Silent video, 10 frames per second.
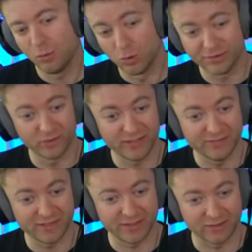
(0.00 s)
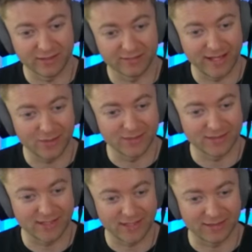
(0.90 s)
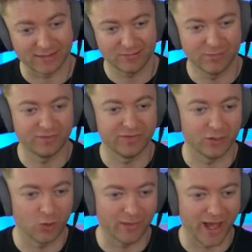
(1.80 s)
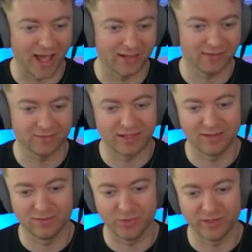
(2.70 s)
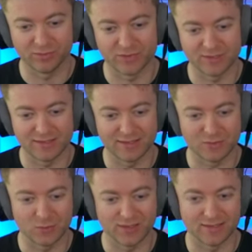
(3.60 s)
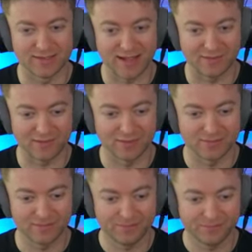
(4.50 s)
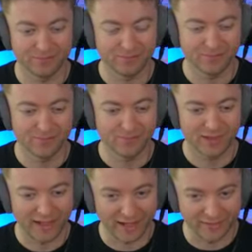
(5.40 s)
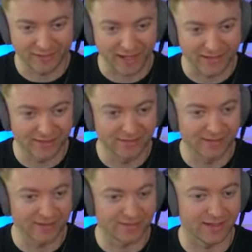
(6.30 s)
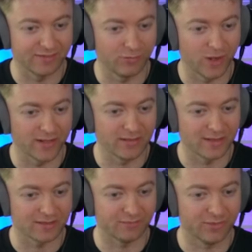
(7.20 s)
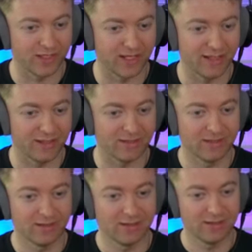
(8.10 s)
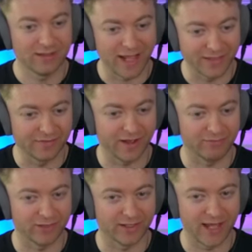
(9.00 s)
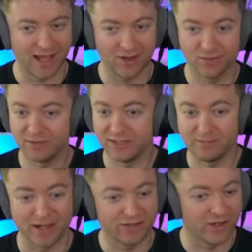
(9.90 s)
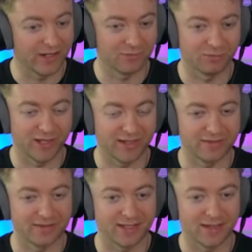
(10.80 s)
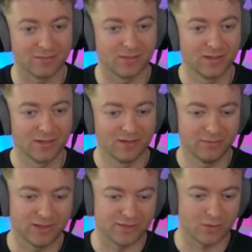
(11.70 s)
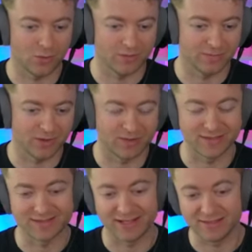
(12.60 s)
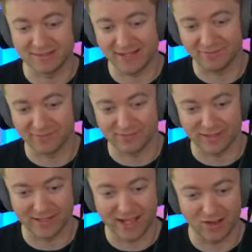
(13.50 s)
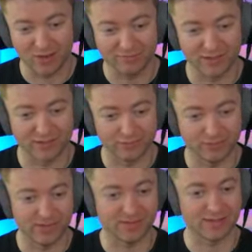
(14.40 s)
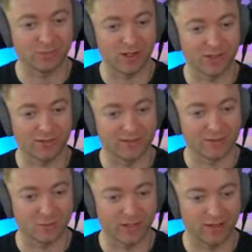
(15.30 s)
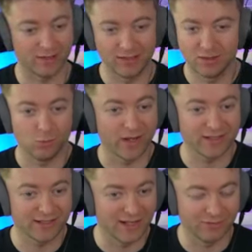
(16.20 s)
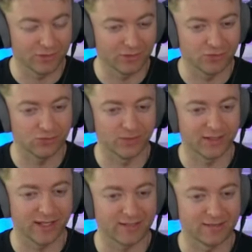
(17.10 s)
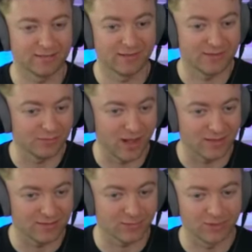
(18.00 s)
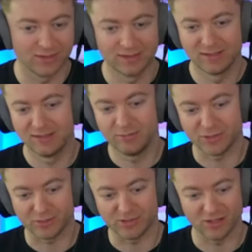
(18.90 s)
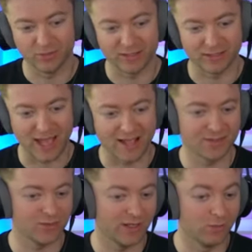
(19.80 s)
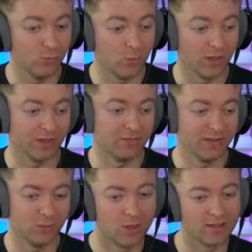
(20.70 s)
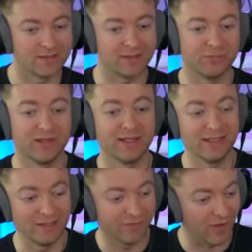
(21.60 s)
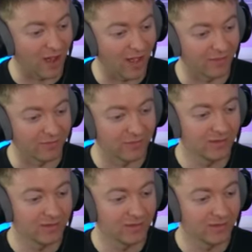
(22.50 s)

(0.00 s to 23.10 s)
Or they'll leave it here and allow you to take. But if they go back, then the way to proceed is queen c7. And the idea is that if white doesn't play knight e5 right now, then he might not ever play at this game because your response is knight d7. And now I've got three pieces watching this square. White can never control it again. It's impossible. Bishop here, we can castle, and we're going to be the ones that play e5